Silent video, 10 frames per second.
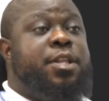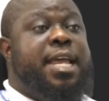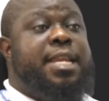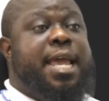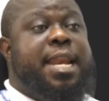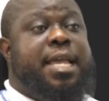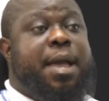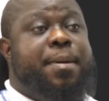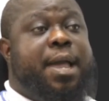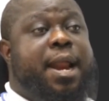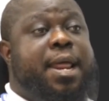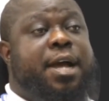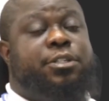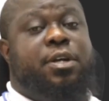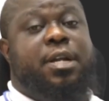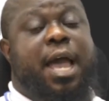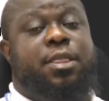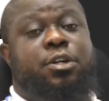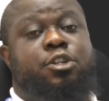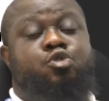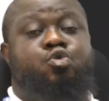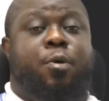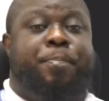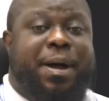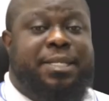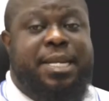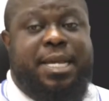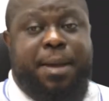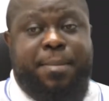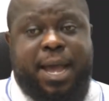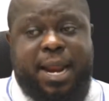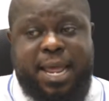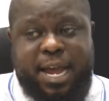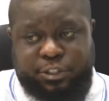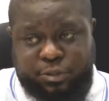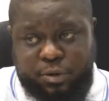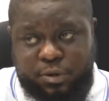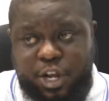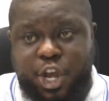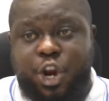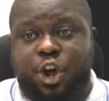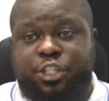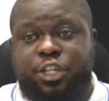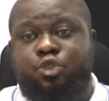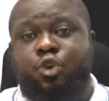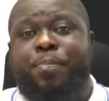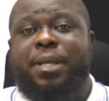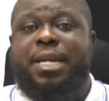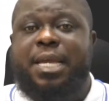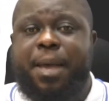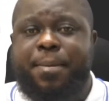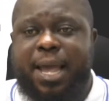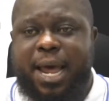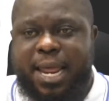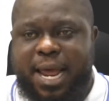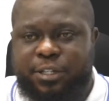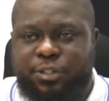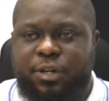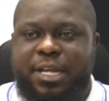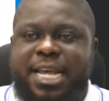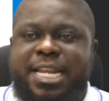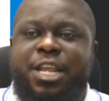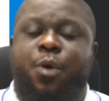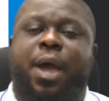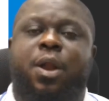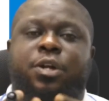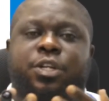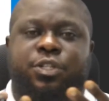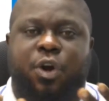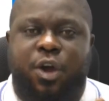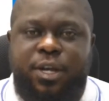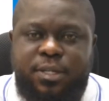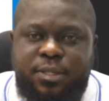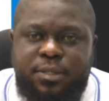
in the, in the chemical reaction, the hydrogen took part in the chemical reaction, the oxygen took part in the chemical reaction, they were not destroyed.